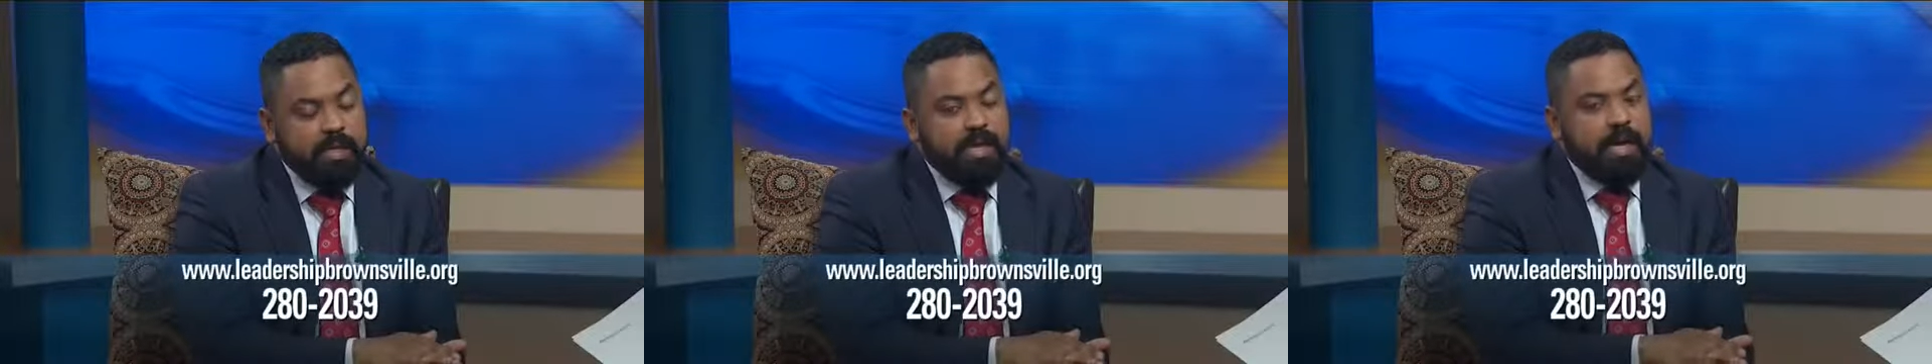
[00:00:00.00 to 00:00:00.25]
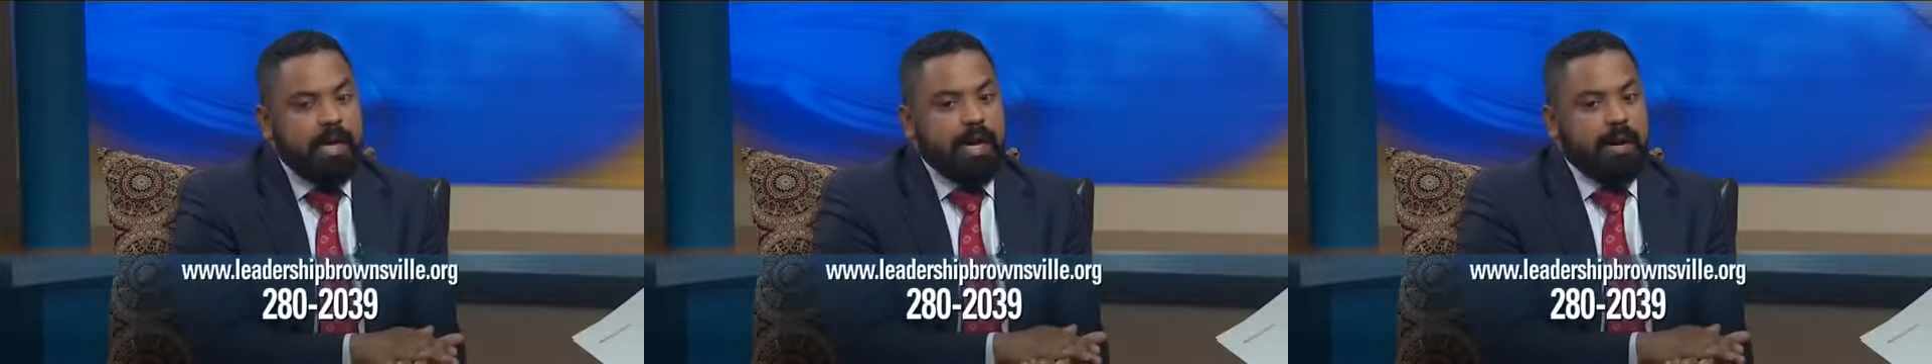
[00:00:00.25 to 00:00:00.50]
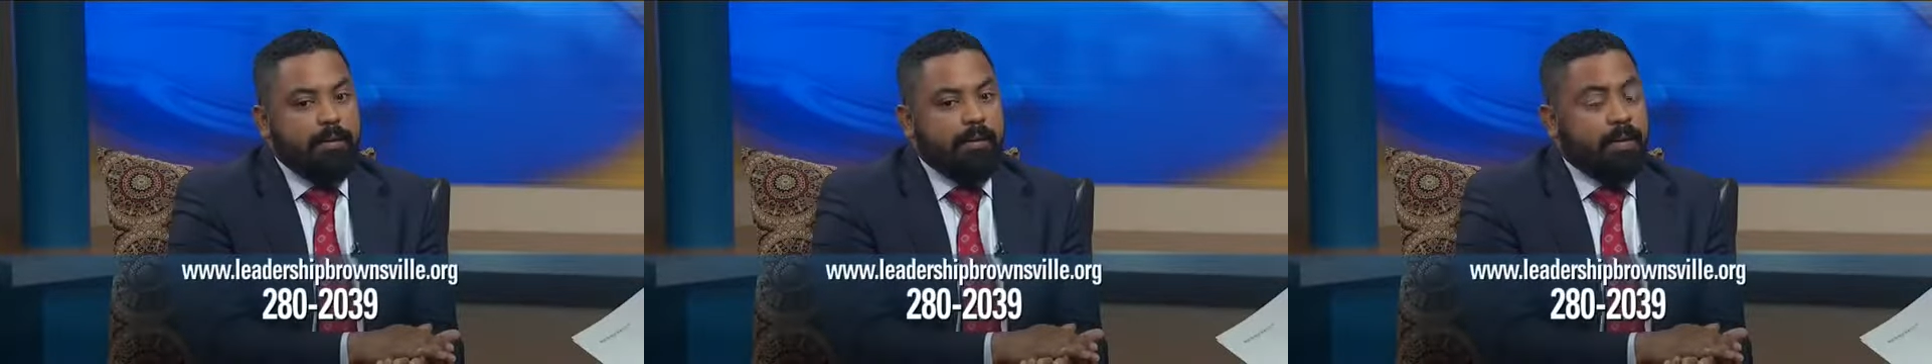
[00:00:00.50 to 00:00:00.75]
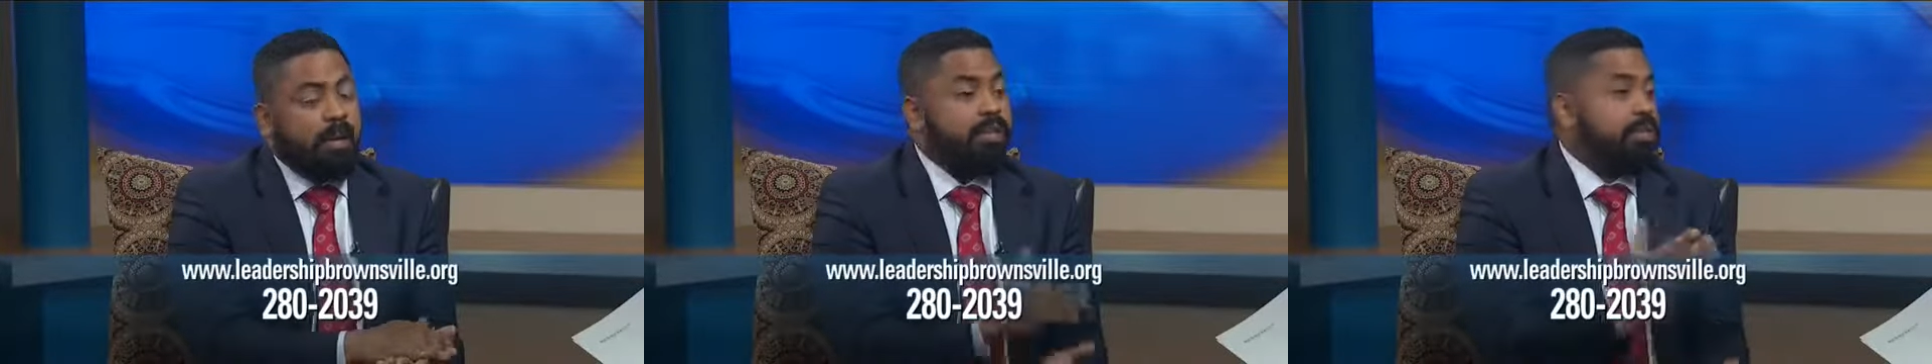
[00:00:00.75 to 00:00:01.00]
Okay. Uh,
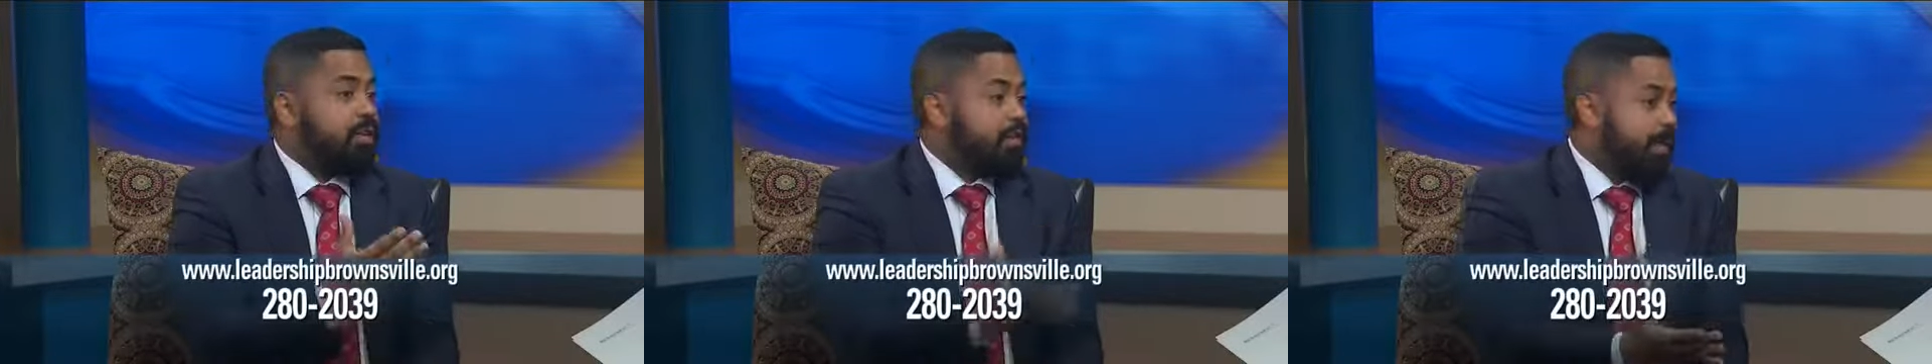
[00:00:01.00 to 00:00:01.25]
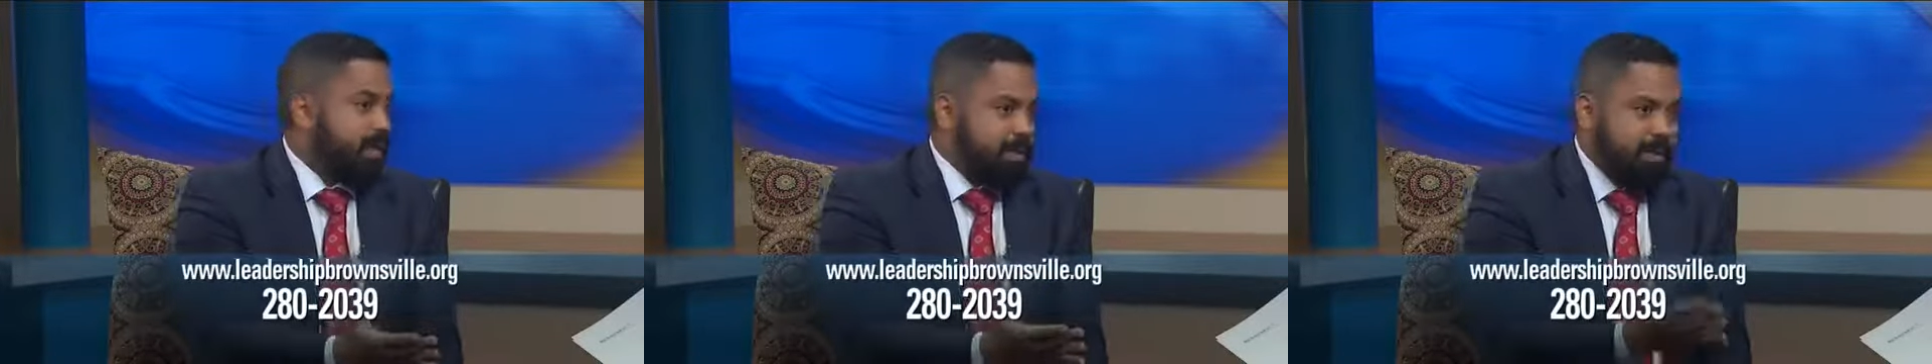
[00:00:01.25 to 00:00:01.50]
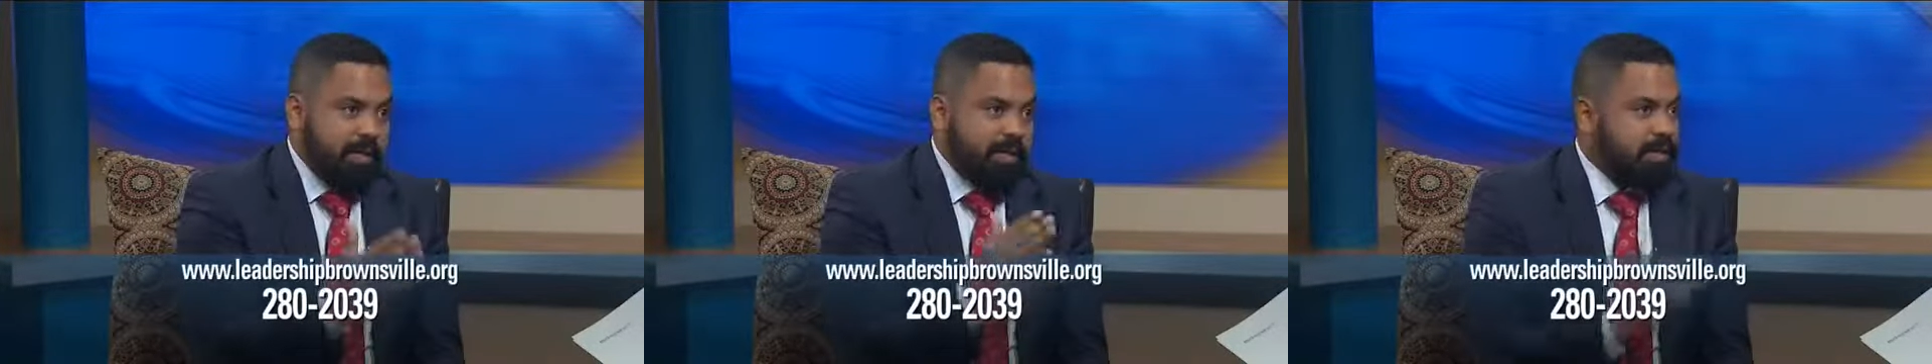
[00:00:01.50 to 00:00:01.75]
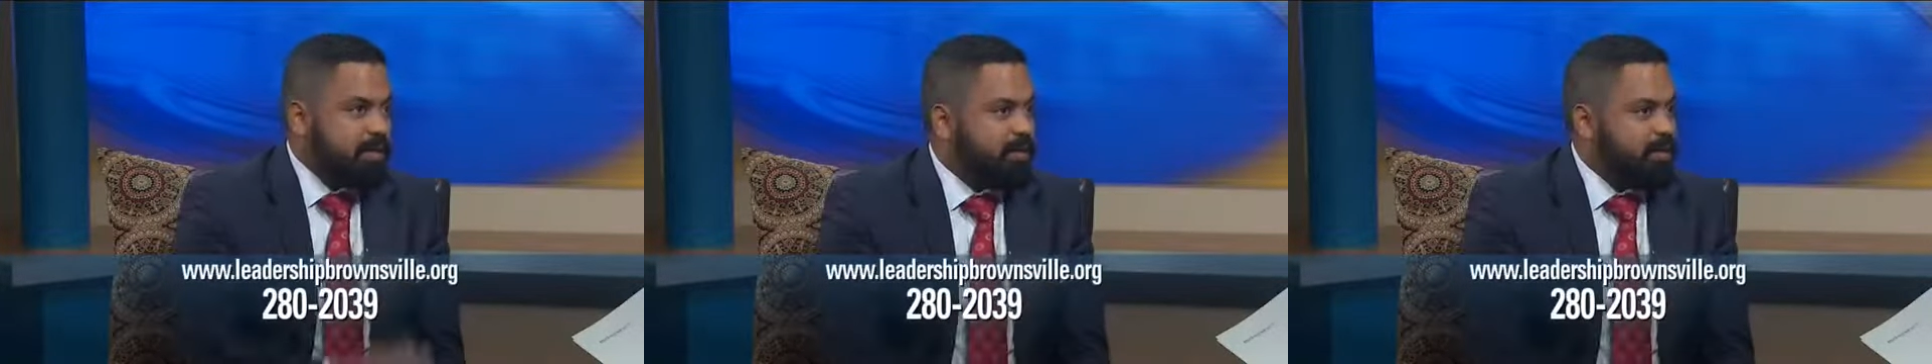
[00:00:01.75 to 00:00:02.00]
but also on Facebook,
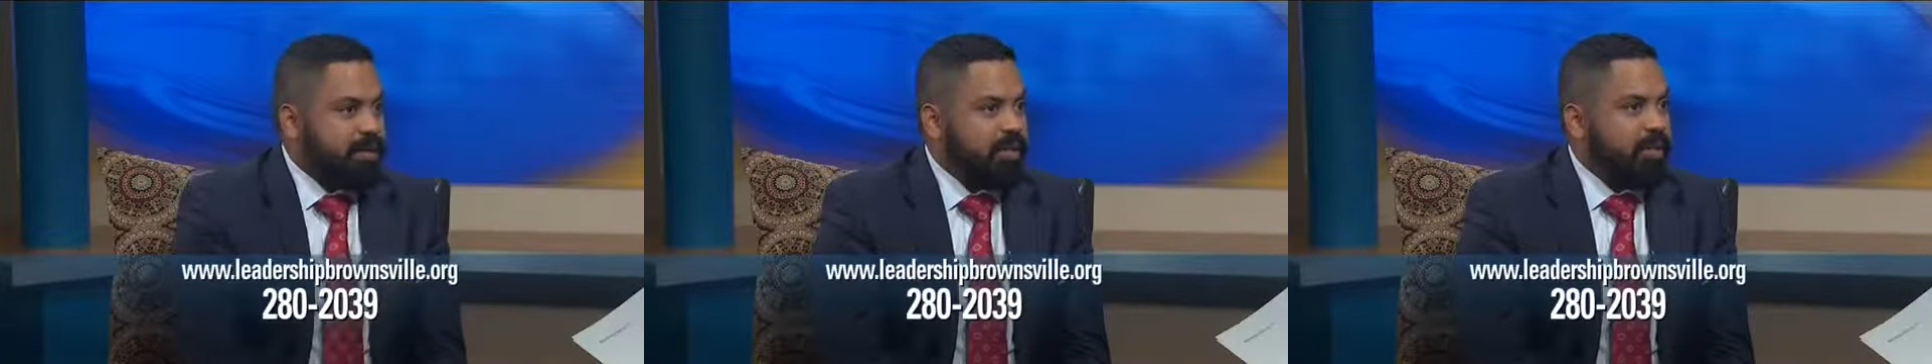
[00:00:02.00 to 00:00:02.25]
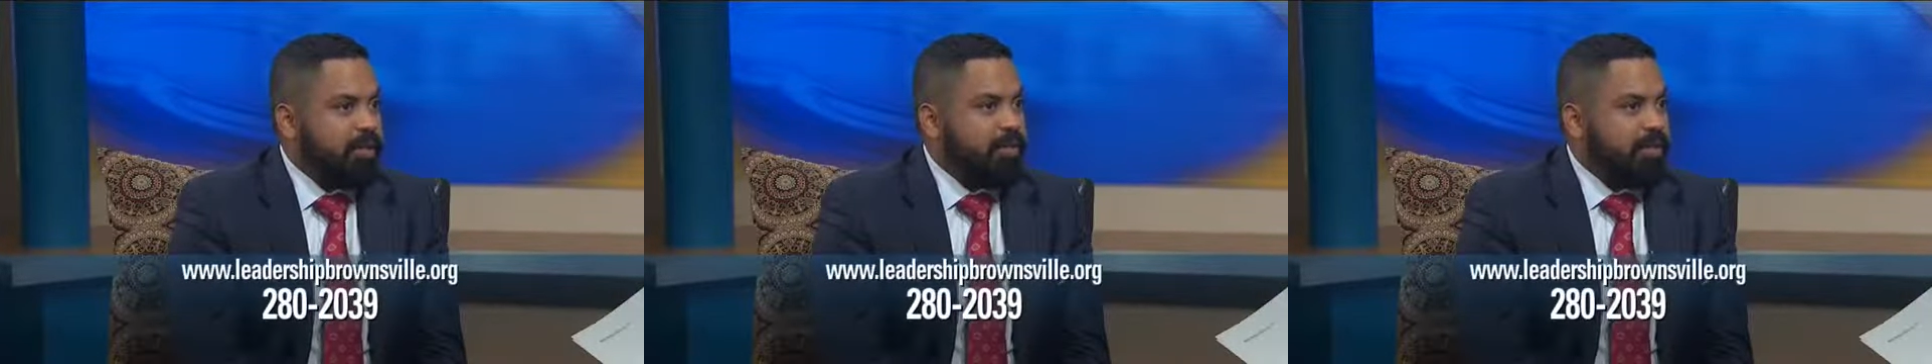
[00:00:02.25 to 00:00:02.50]
just look up